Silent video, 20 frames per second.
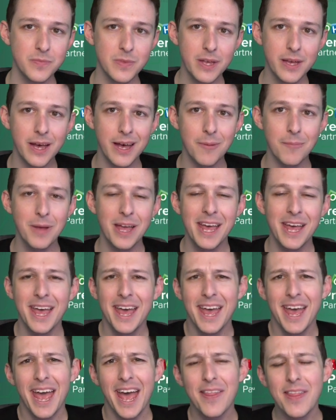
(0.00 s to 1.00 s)
Um,
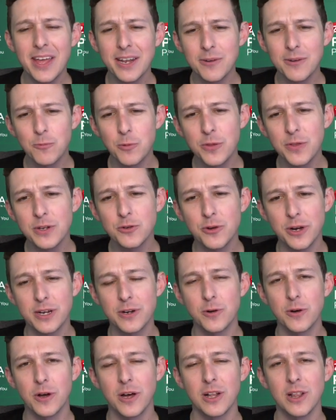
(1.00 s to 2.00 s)
and then within
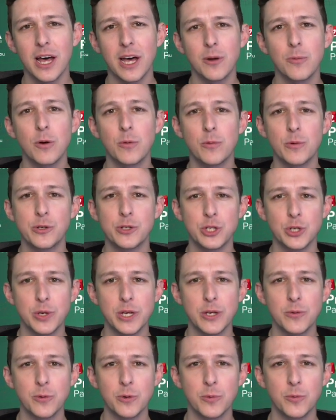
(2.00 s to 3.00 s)
Creator, a lot of what we're
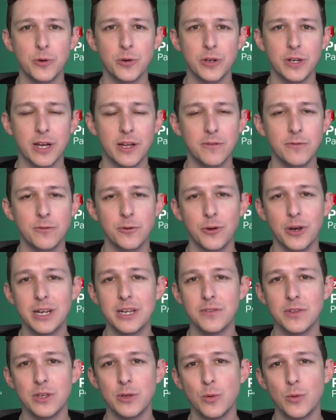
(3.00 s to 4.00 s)
doing when we're kind of creating
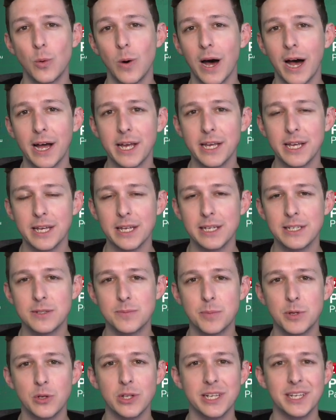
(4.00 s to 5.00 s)
the UI is
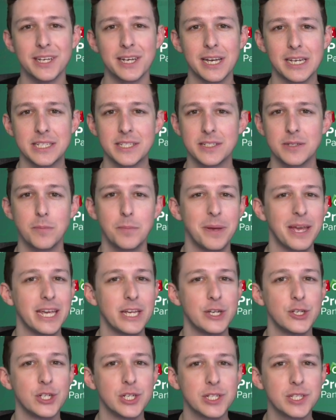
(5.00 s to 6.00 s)
building custom
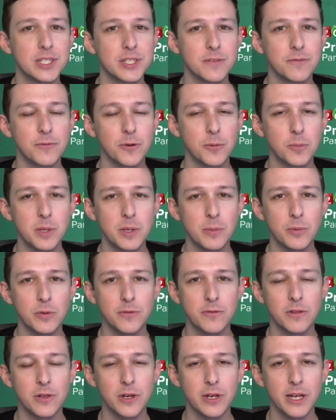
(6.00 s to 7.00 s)
pages for people to
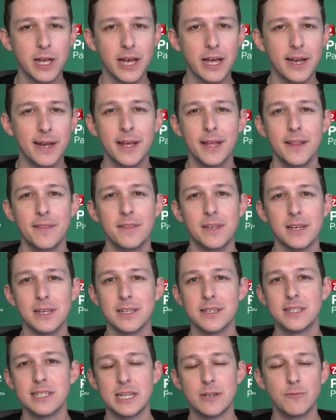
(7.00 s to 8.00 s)
look at that
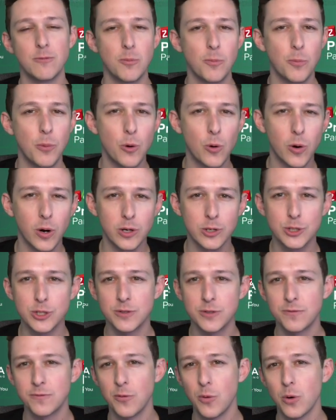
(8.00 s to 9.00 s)
contain reports,
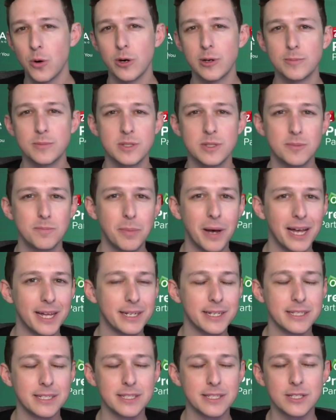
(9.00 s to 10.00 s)
forms,
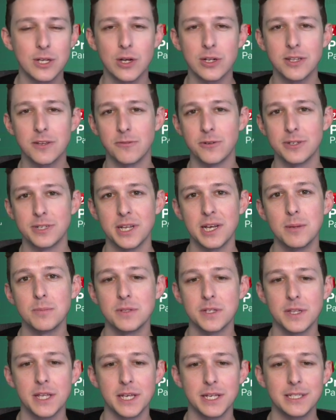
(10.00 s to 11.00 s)
buttons, all different types of
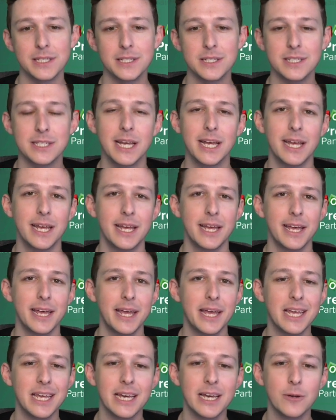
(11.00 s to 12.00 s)
things.
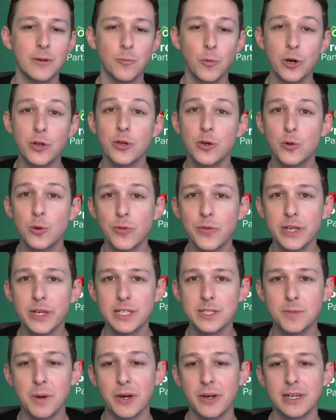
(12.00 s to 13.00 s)
And one of the cool things
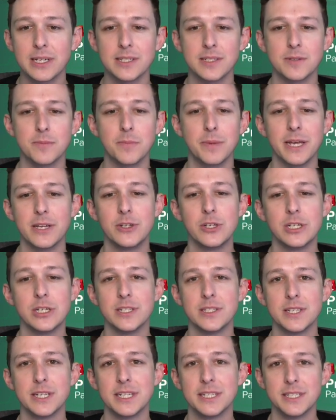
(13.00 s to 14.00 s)
about custom
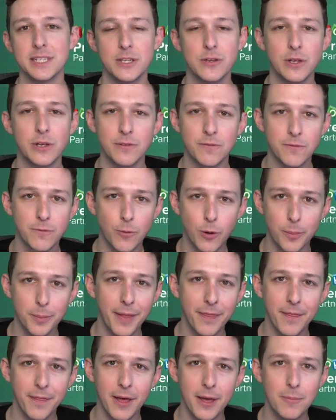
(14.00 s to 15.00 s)
pages is that you can
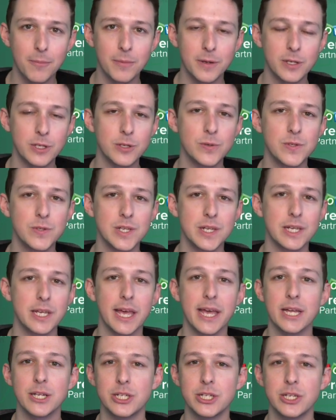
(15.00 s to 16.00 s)
format them using
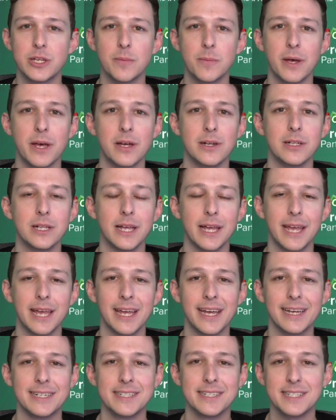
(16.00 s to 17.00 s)
HTML
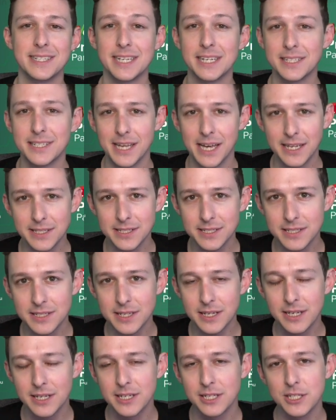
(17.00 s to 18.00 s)
and CSS.
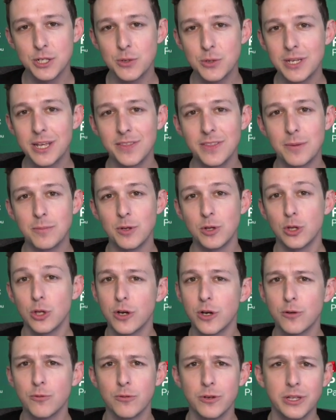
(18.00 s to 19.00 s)
So you can get them to
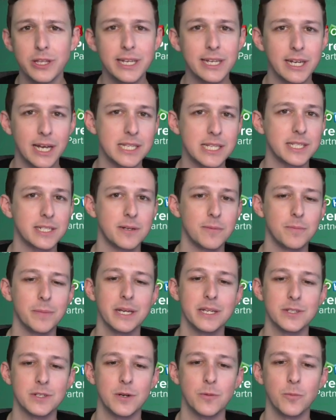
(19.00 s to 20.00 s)
look really custom
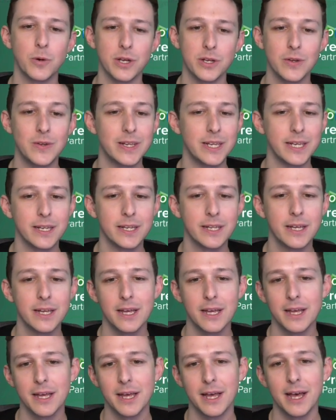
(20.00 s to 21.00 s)
based on what you need.
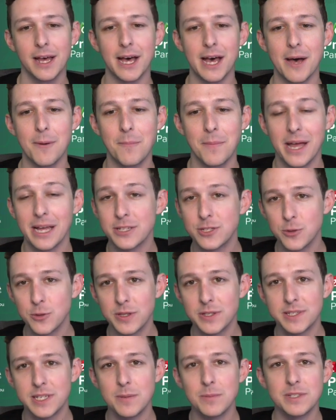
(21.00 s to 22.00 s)
Um, and so what the
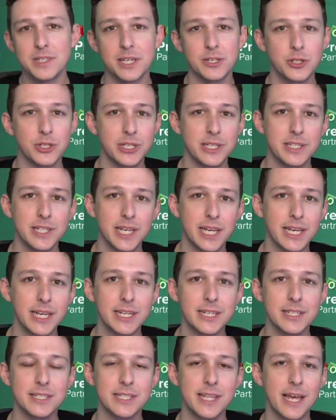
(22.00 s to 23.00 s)
team essentially did
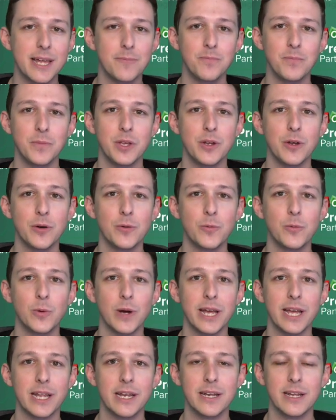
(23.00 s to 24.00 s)
is that, you know,
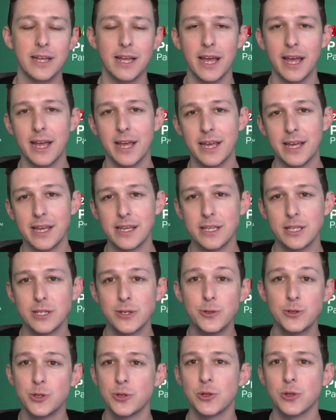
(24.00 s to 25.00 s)
when a
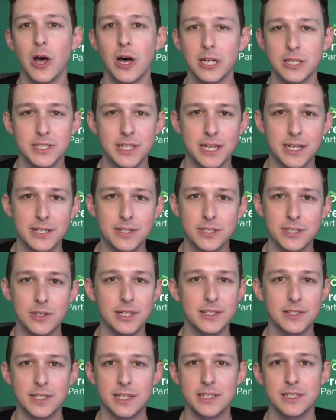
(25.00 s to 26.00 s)
user logs in, so
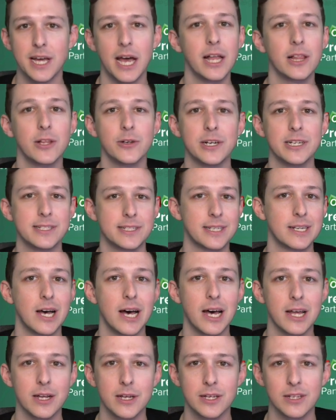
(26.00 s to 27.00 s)
let's say Tyler at
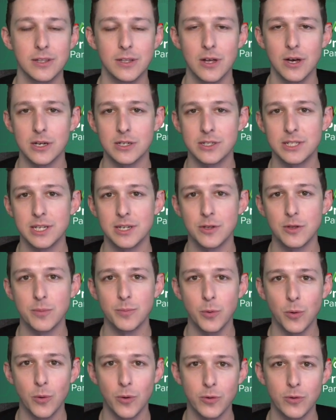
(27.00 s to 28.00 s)
Zenatta logs into the
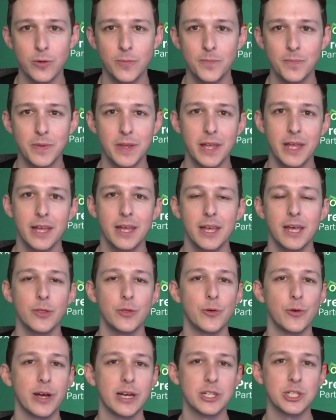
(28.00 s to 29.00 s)
portal,
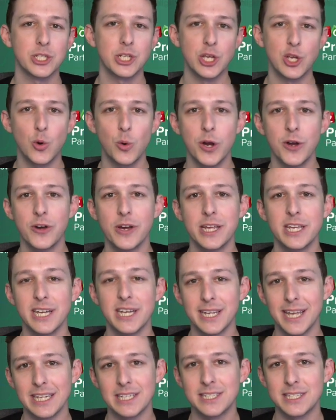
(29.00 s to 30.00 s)
they're actually querying
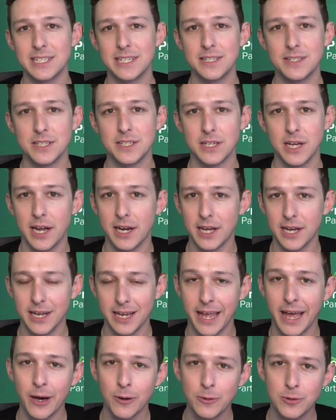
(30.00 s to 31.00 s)
against the Zenatta
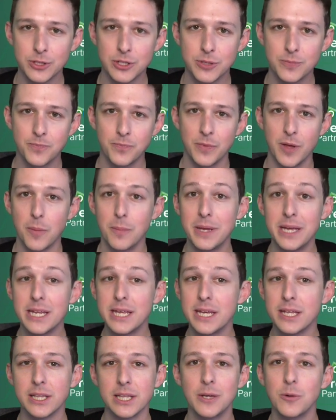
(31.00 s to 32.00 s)
account
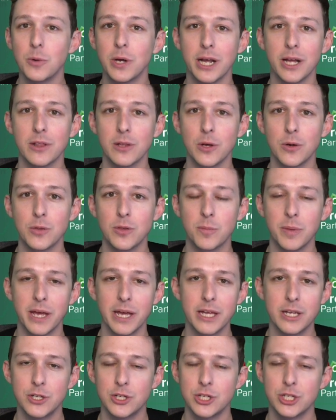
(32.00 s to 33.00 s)
immediately when I load the
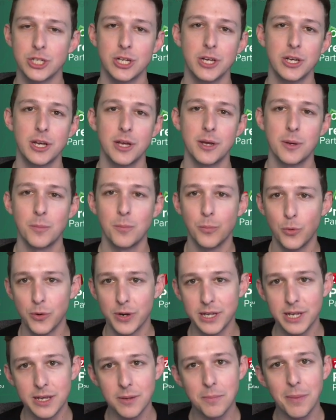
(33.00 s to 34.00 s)
page,
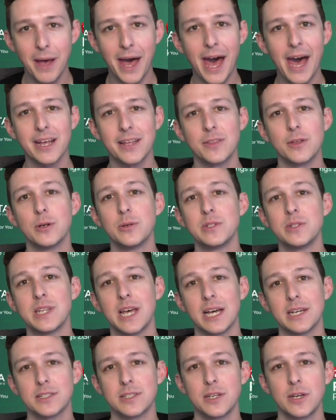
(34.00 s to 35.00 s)
bringing back those
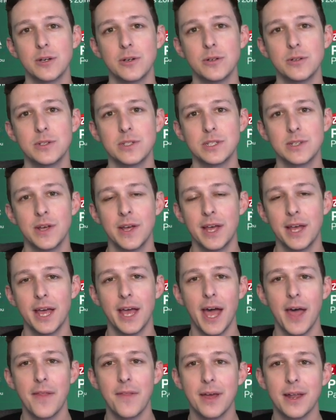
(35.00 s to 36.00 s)
hex codes
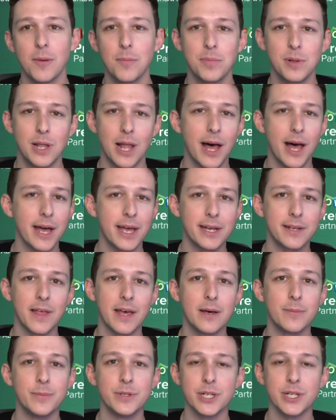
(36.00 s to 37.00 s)
and then applying them to